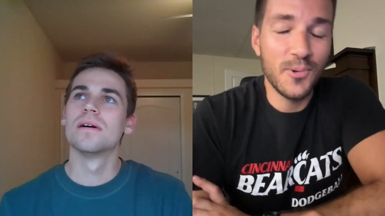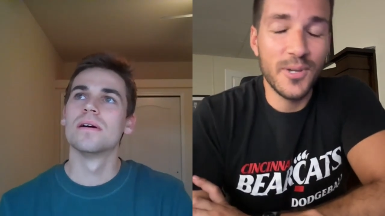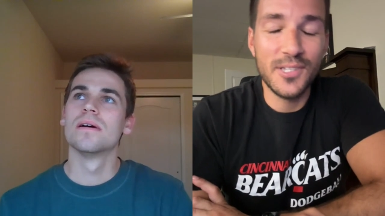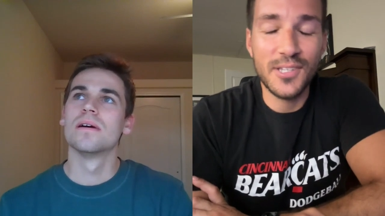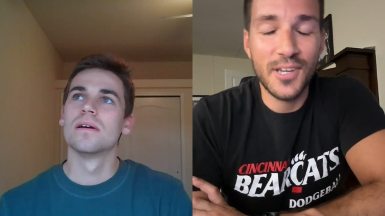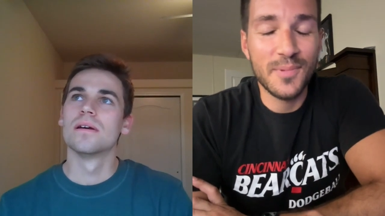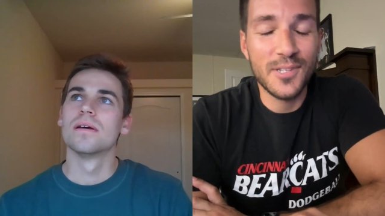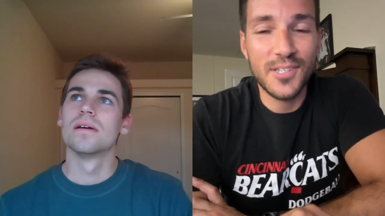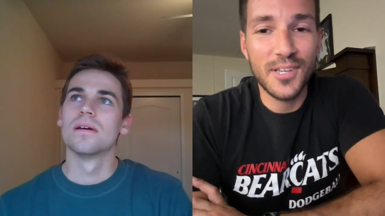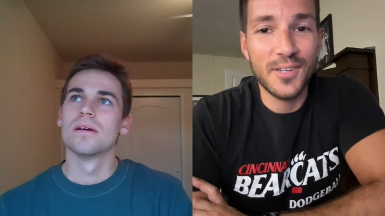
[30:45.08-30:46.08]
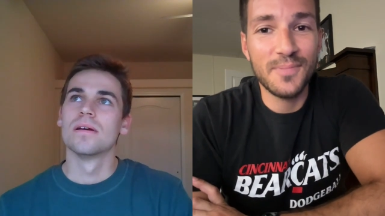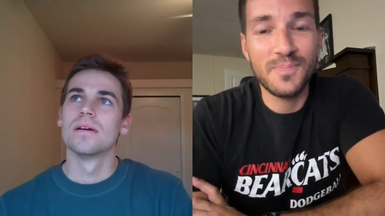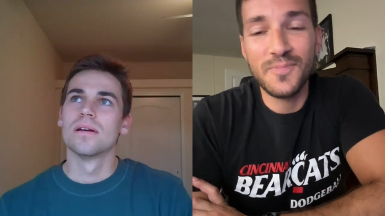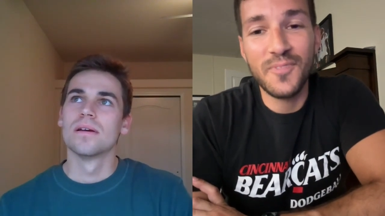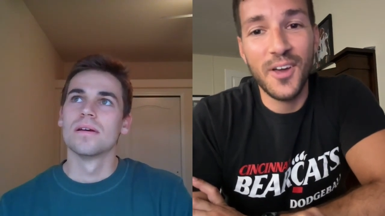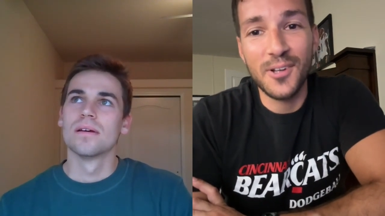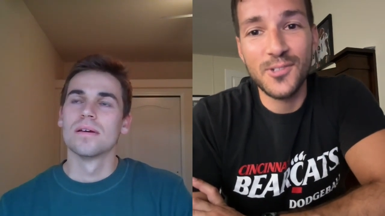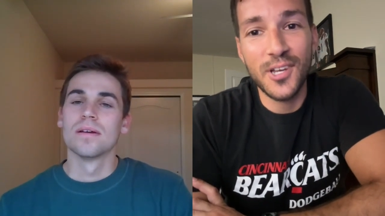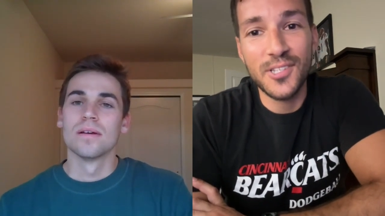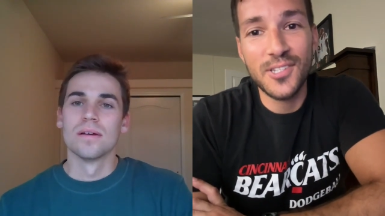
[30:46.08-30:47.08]
Speaker 1: Too easy. I'm going to say
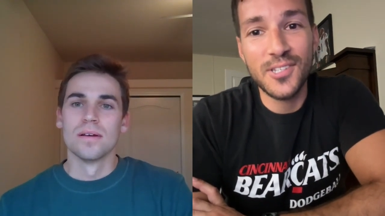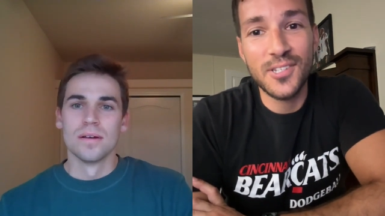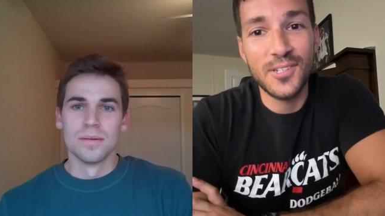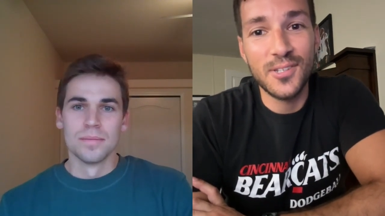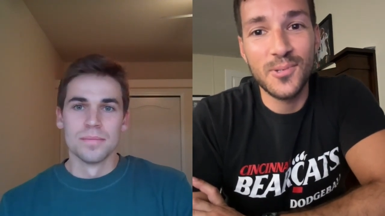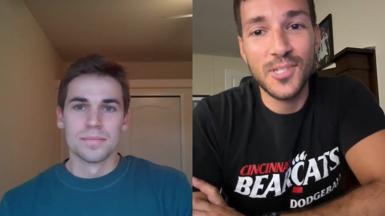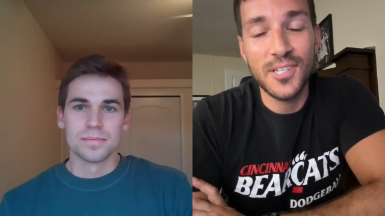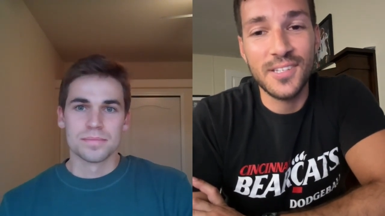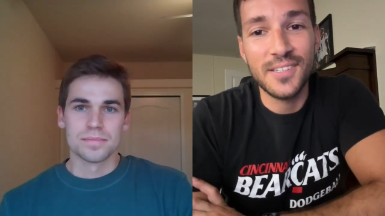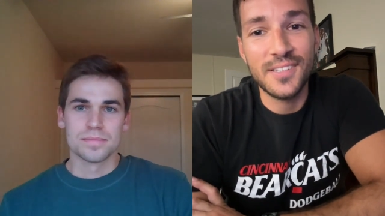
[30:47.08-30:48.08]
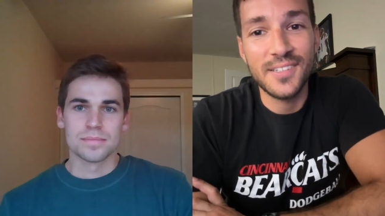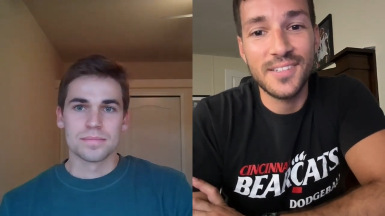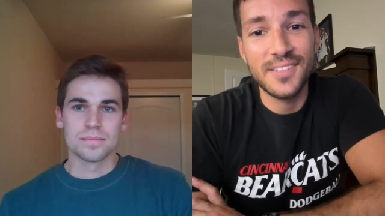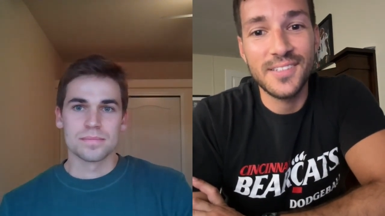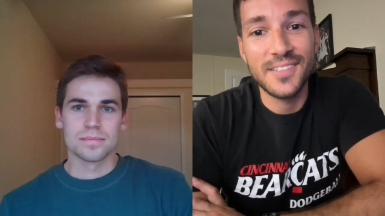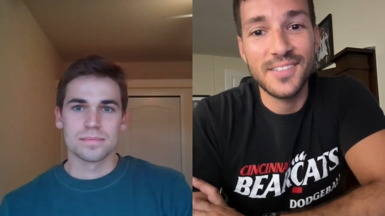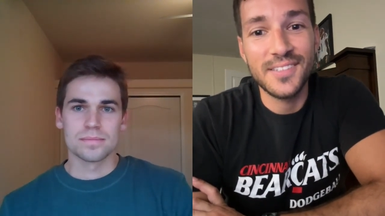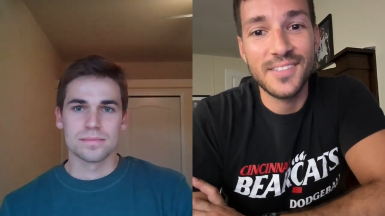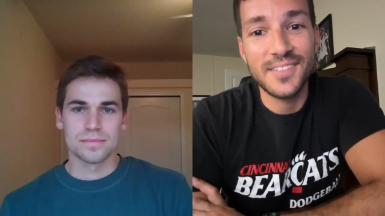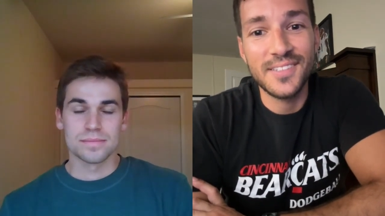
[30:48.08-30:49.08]
Final Justice and UC.
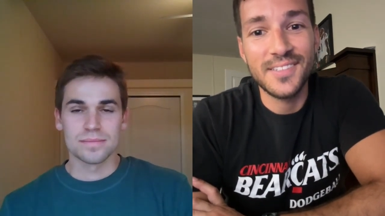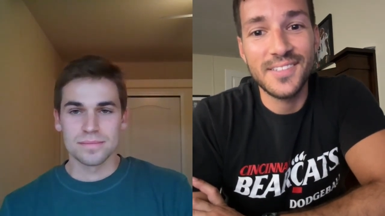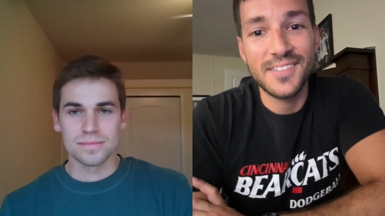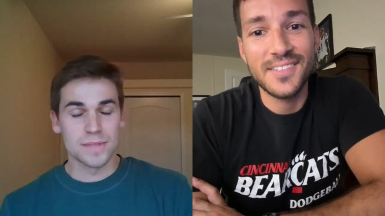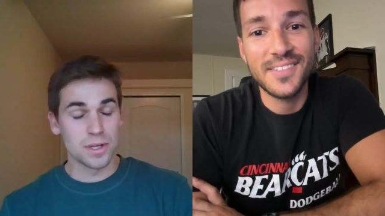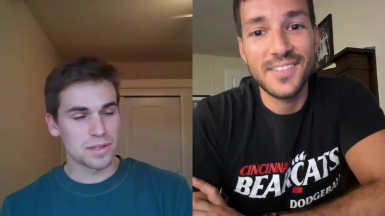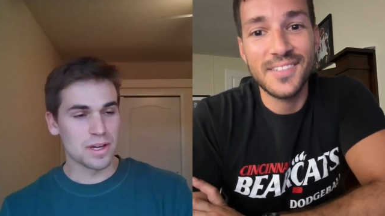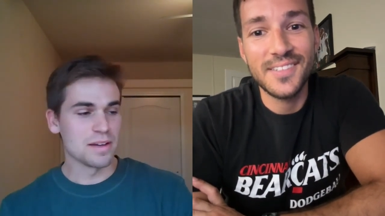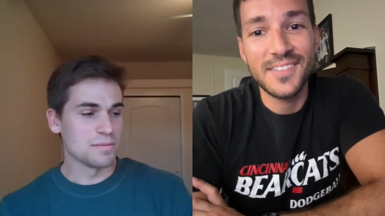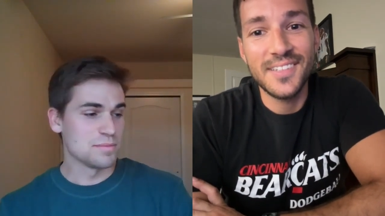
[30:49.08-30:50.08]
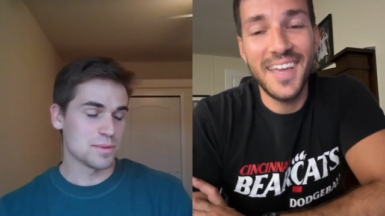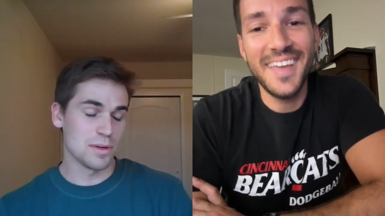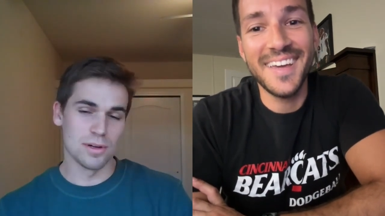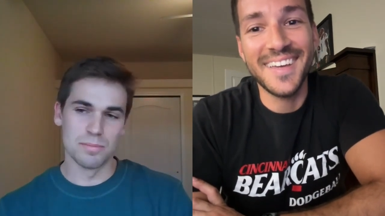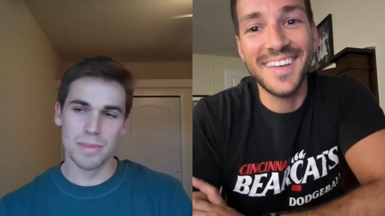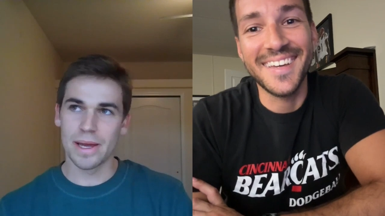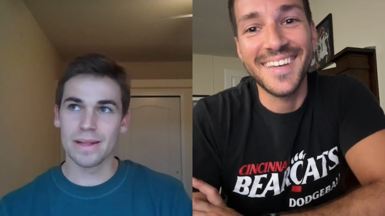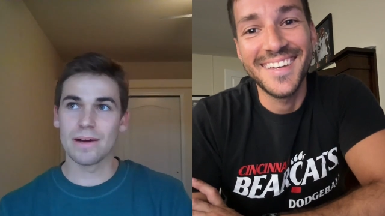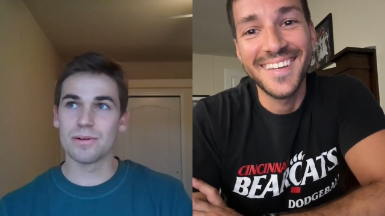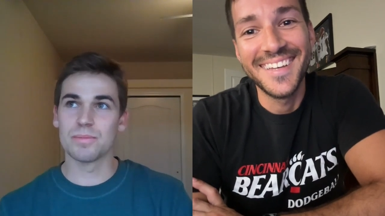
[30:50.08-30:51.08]
Speaker 2: Okay, oh,
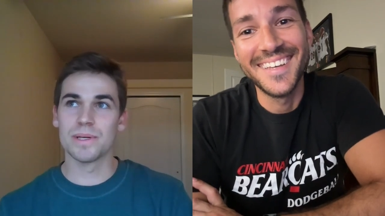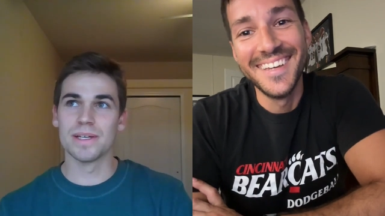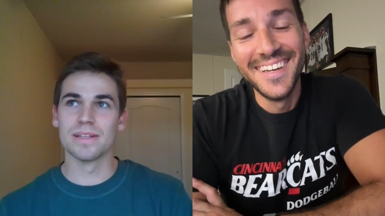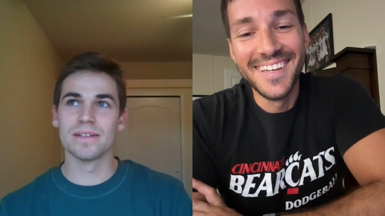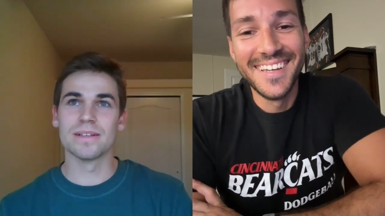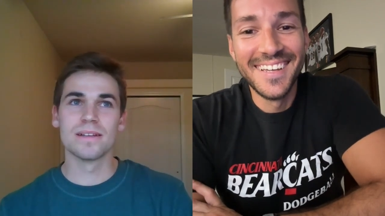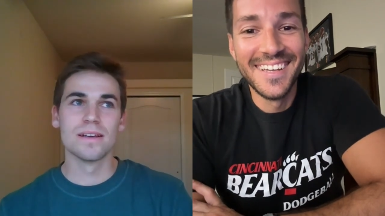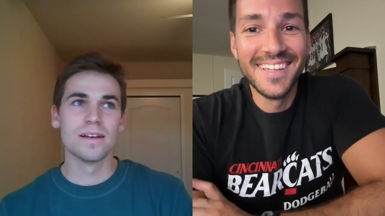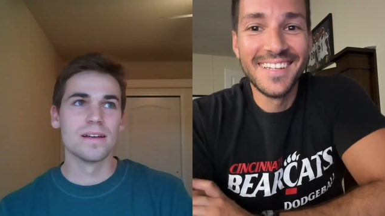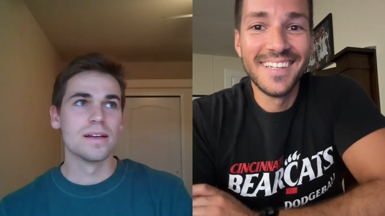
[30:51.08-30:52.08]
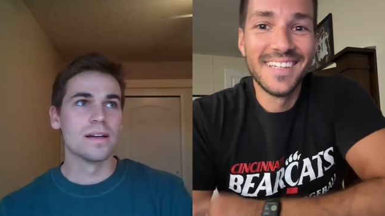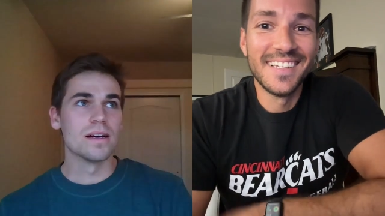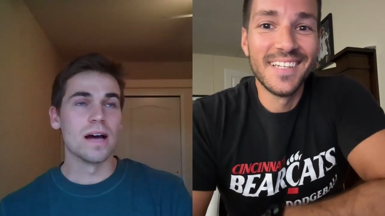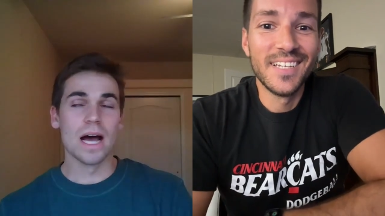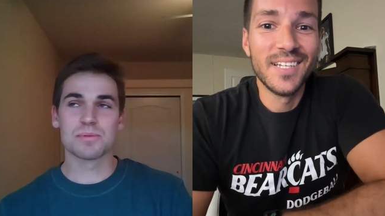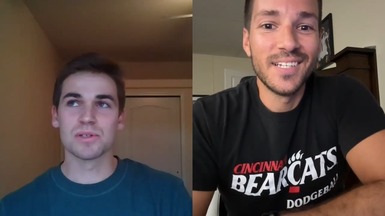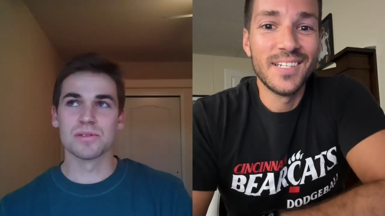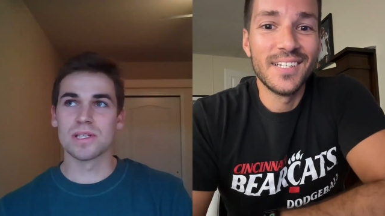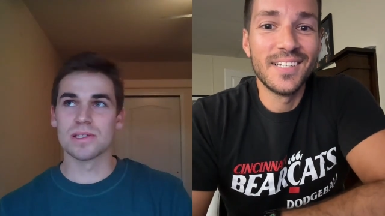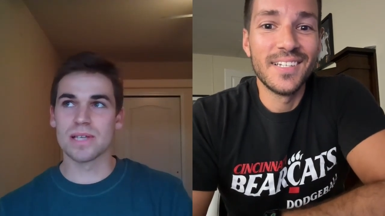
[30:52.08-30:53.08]
man, that would be
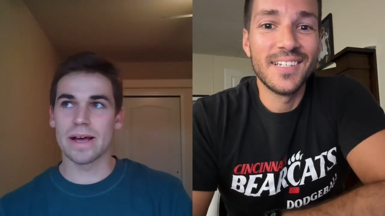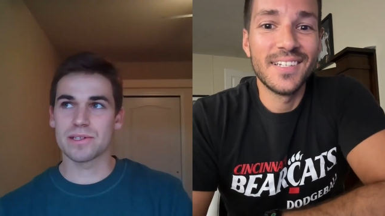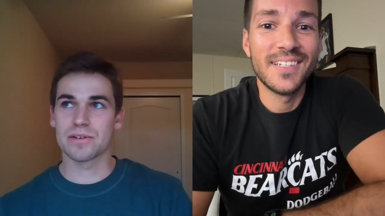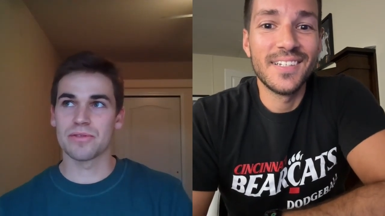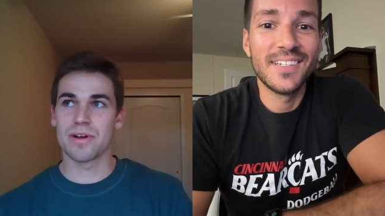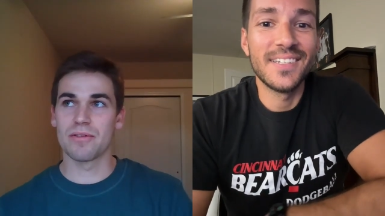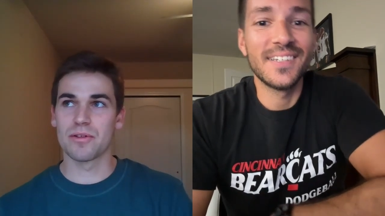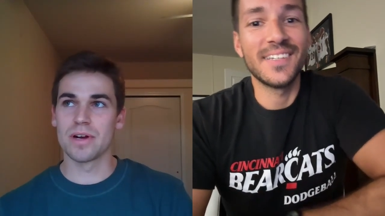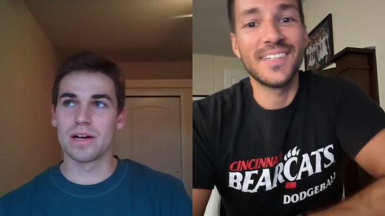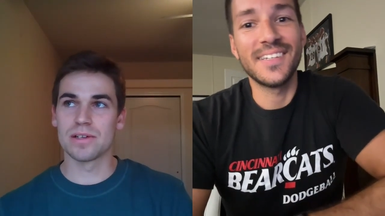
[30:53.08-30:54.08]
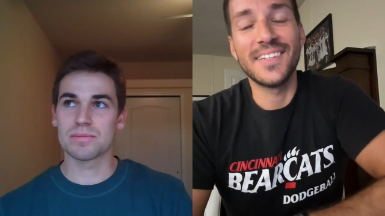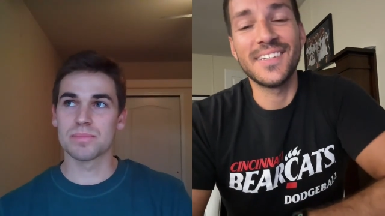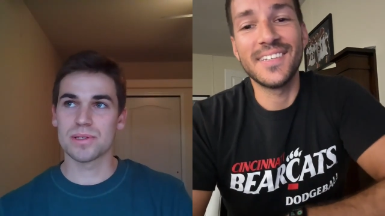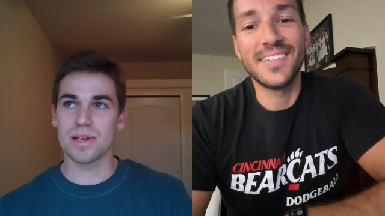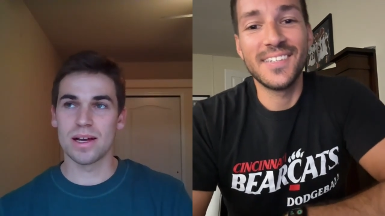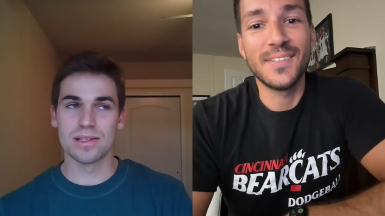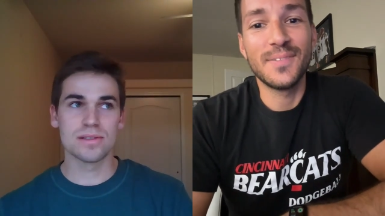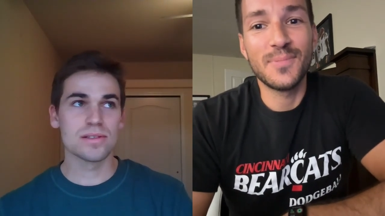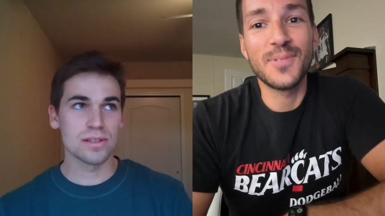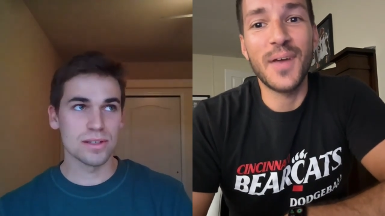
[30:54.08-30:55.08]
absolute disaster for everyone else
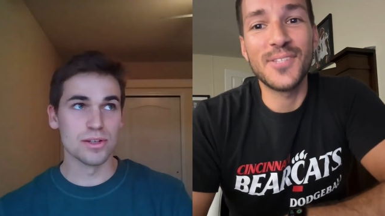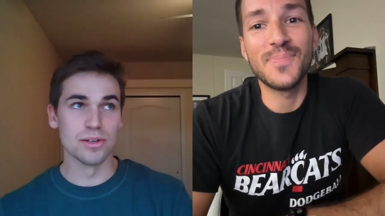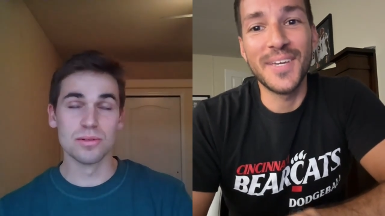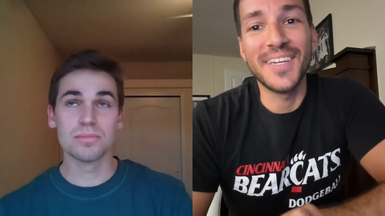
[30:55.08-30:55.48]
besides you.